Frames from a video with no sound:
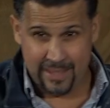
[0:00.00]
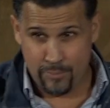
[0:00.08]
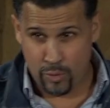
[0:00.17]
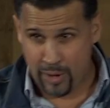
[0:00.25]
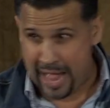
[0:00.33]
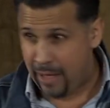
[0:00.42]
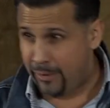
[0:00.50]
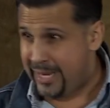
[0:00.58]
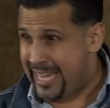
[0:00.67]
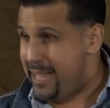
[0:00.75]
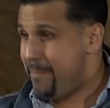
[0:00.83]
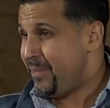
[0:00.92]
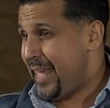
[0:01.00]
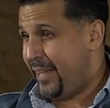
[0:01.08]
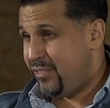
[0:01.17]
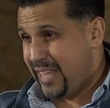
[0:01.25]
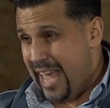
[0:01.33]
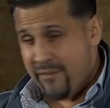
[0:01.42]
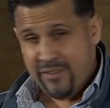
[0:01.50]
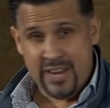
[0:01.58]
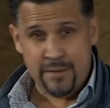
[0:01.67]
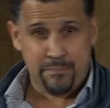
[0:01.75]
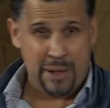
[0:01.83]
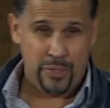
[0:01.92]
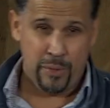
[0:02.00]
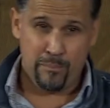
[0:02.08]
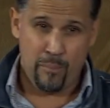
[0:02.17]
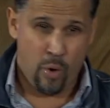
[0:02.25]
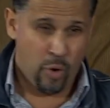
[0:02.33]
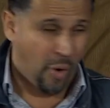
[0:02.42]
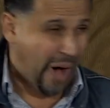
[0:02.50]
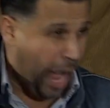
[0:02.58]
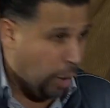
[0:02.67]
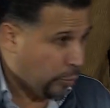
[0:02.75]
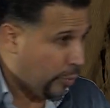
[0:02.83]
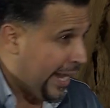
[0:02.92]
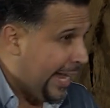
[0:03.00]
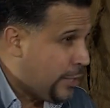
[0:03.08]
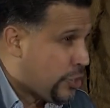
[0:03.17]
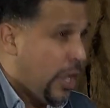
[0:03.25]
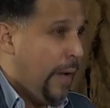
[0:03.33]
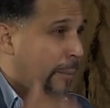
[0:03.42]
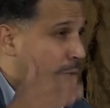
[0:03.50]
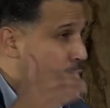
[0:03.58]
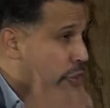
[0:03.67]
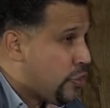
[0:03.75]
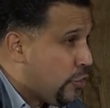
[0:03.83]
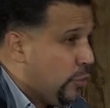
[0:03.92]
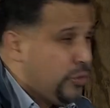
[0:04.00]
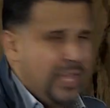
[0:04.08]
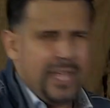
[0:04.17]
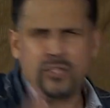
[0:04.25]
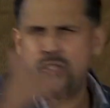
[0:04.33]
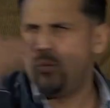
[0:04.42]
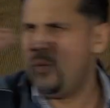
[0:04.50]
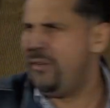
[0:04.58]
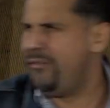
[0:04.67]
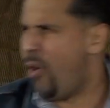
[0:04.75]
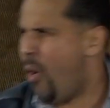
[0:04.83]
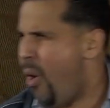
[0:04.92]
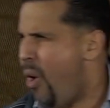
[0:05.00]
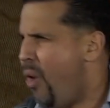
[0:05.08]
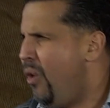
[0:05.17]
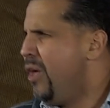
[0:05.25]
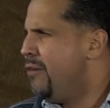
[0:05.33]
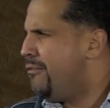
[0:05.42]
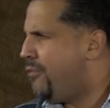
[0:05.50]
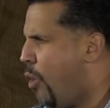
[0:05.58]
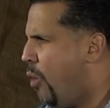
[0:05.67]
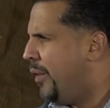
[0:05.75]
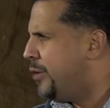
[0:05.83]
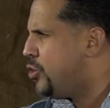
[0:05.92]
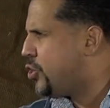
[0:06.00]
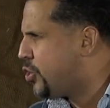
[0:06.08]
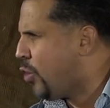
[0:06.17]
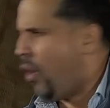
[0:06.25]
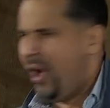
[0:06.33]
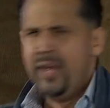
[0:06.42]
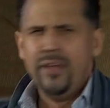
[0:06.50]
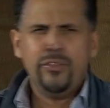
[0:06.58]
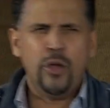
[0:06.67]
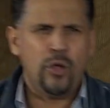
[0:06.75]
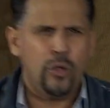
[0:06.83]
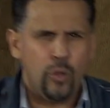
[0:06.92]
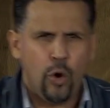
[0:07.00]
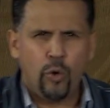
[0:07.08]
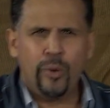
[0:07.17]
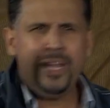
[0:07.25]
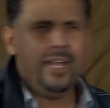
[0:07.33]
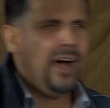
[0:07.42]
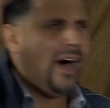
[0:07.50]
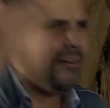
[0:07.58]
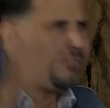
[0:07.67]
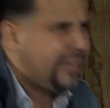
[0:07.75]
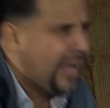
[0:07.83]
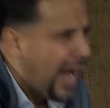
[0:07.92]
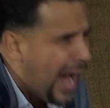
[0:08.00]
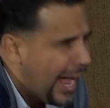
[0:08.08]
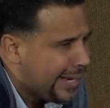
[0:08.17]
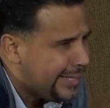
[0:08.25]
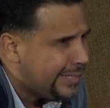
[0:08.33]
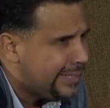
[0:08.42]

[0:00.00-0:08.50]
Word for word: their morality as evident by the moral outrage. But the truth is, we've all fallen short the glory of God.